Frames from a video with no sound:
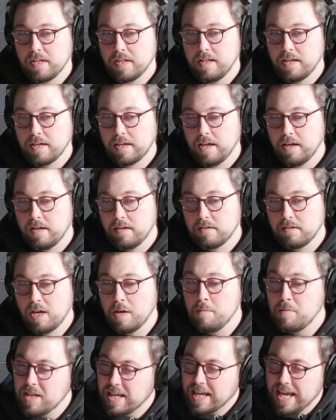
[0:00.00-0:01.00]
like
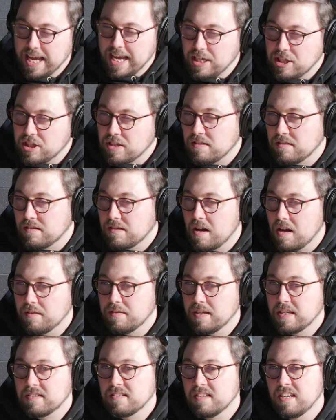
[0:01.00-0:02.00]
communication style
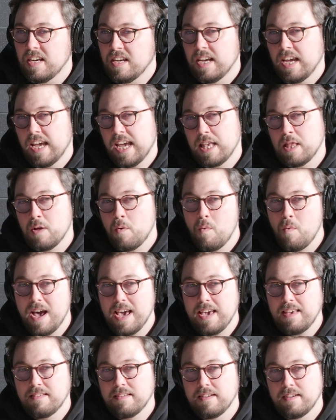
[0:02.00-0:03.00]
things, in a
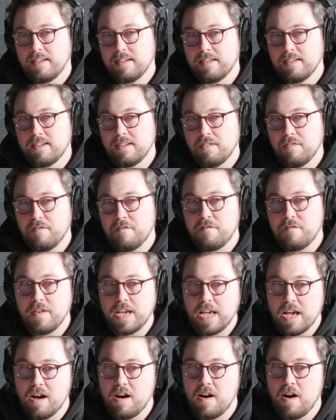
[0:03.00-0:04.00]
way that
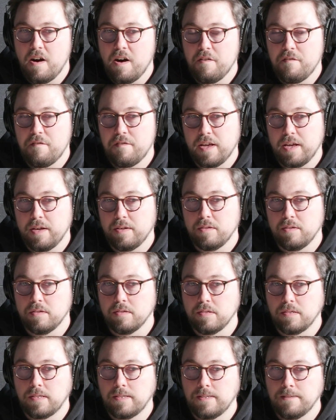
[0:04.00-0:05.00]
VR
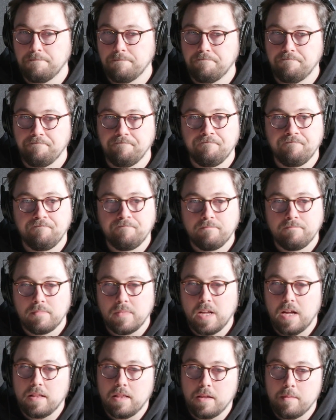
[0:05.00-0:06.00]
feels,
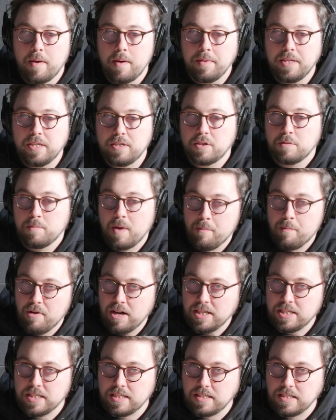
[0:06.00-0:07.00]
I don't know, maybe this is just my
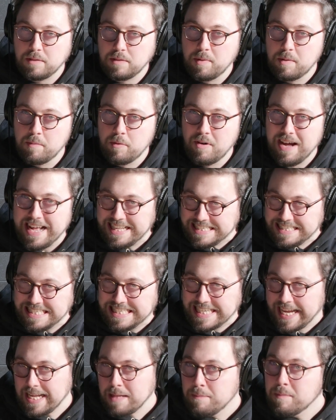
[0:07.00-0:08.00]
prejudices, but more
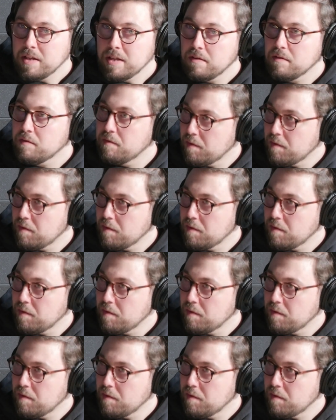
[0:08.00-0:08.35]
entertainment